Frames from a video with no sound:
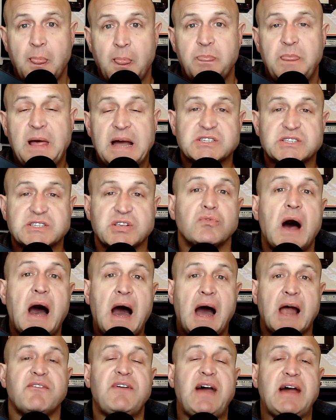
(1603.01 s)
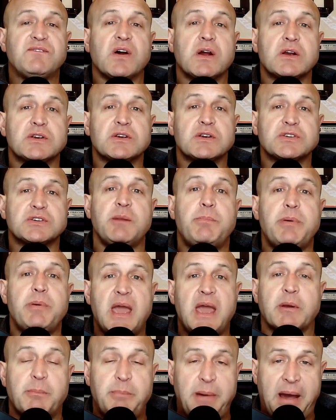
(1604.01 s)
That's a lot of adversity to be
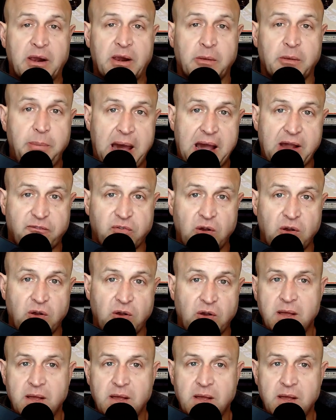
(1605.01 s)
able to battle back from.